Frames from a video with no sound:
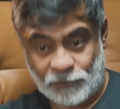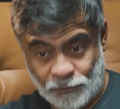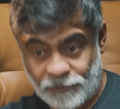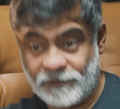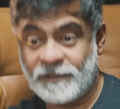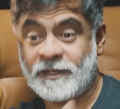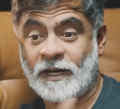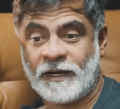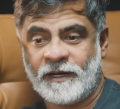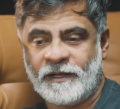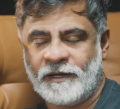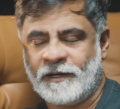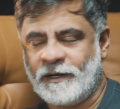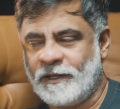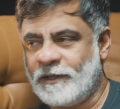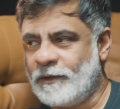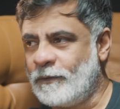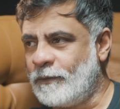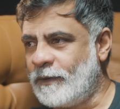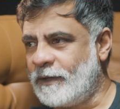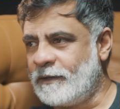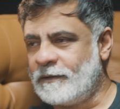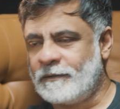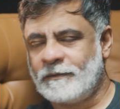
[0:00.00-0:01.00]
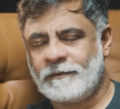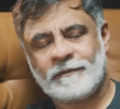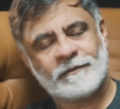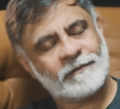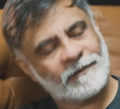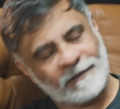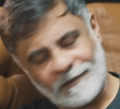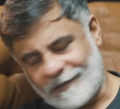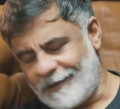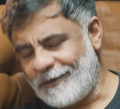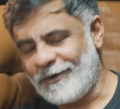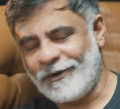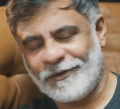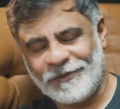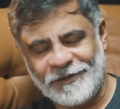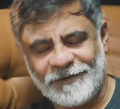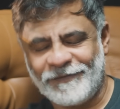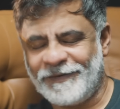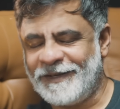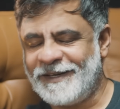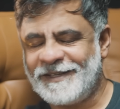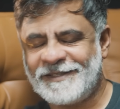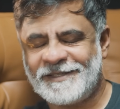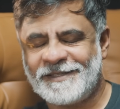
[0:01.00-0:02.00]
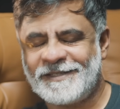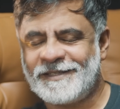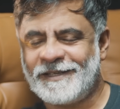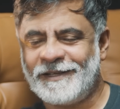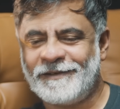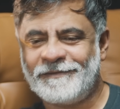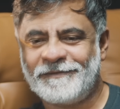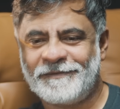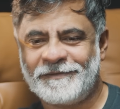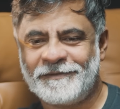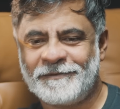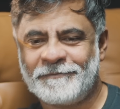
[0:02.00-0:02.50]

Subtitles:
starting another one on the Venice itself.